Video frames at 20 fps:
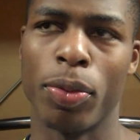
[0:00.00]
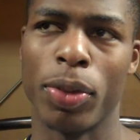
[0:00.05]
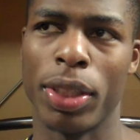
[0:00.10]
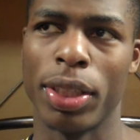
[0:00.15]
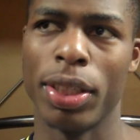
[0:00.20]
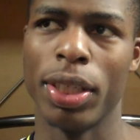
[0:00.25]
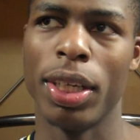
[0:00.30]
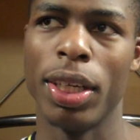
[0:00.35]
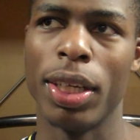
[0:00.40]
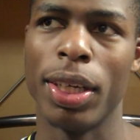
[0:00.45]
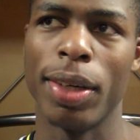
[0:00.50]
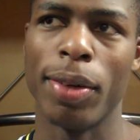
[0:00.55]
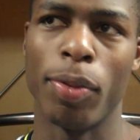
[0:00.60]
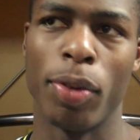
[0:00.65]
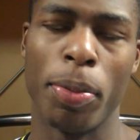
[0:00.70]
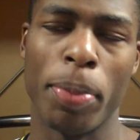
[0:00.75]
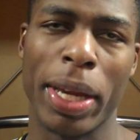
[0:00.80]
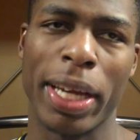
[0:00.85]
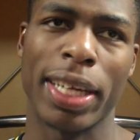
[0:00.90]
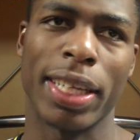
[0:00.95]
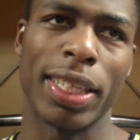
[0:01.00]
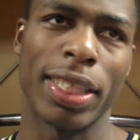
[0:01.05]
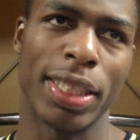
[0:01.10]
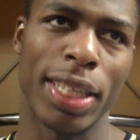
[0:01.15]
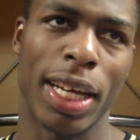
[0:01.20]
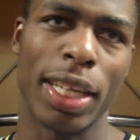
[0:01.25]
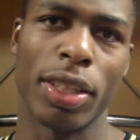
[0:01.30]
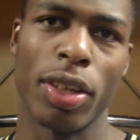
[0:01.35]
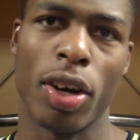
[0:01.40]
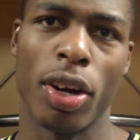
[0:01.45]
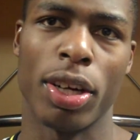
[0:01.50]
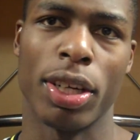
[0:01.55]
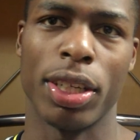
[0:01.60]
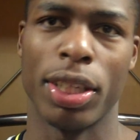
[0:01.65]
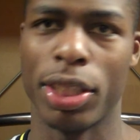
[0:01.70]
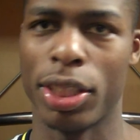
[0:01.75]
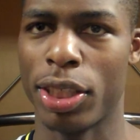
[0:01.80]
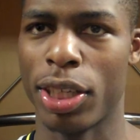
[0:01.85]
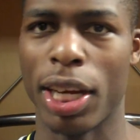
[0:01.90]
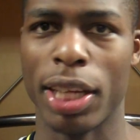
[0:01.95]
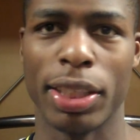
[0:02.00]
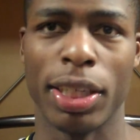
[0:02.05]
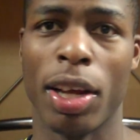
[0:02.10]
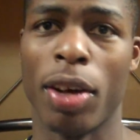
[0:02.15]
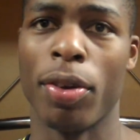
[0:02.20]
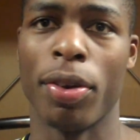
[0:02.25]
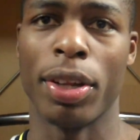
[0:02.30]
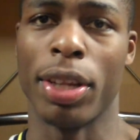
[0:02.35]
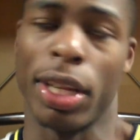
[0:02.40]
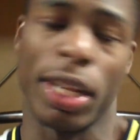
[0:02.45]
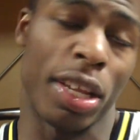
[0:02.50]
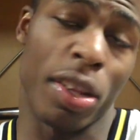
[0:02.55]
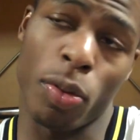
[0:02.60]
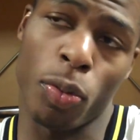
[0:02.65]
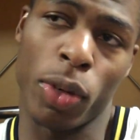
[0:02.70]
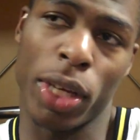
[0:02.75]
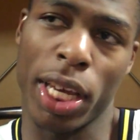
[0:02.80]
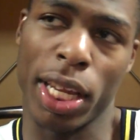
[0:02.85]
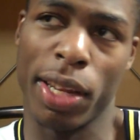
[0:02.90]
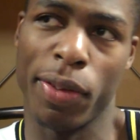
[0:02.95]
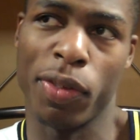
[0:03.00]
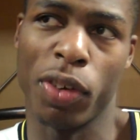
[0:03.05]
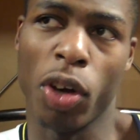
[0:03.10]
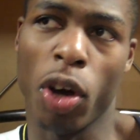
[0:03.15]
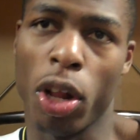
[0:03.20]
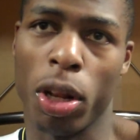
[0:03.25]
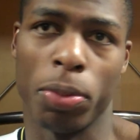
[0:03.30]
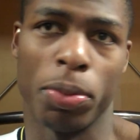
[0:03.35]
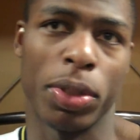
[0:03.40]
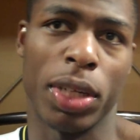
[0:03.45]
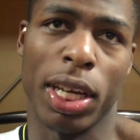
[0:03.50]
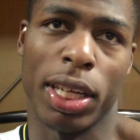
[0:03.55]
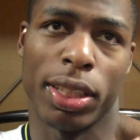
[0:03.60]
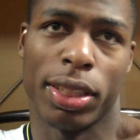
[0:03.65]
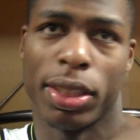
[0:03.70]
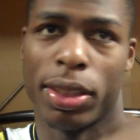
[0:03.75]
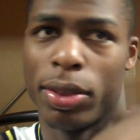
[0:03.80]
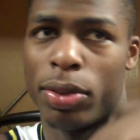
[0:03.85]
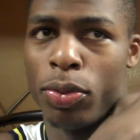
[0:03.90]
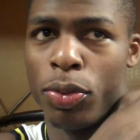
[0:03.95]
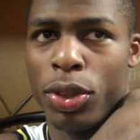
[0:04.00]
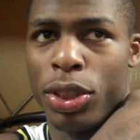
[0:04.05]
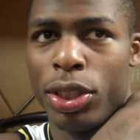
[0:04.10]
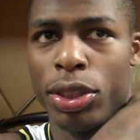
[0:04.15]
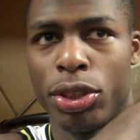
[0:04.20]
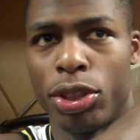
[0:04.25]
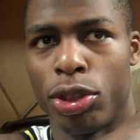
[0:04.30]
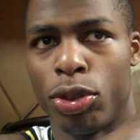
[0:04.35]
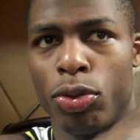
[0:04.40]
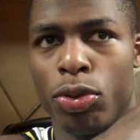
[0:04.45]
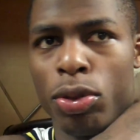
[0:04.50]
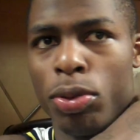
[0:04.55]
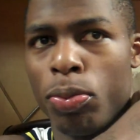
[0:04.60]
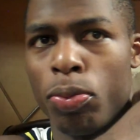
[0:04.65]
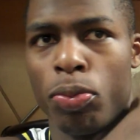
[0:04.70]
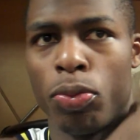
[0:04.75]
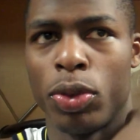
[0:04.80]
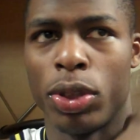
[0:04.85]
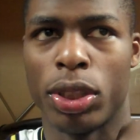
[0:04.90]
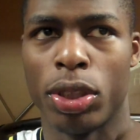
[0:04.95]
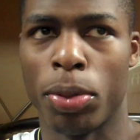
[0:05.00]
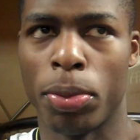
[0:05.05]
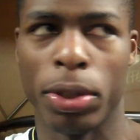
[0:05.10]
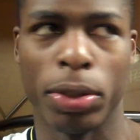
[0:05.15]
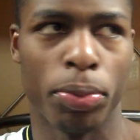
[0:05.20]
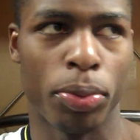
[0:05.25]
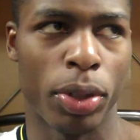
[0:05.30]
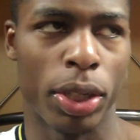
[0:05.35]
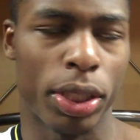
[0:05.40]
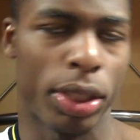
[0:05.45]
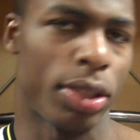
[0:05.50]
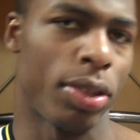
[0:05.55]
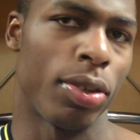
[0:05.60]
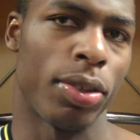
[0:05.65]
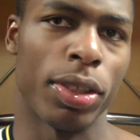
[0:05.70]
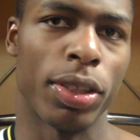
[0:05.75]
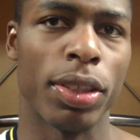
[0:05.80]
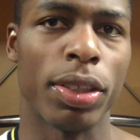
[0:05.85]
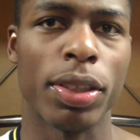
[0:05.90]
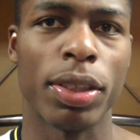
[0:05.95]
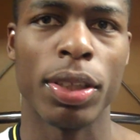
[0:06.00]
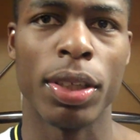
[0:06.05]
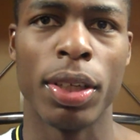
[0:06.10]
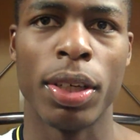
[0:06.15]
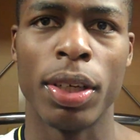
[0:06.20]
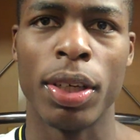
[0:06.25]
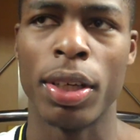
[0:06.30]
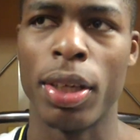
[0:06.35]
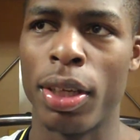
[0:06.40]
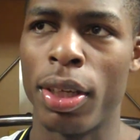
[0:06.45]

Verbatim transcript: We we making the shots harder than the shots. I don't, we can't even call them shots because we shooting them with so much pressure on us.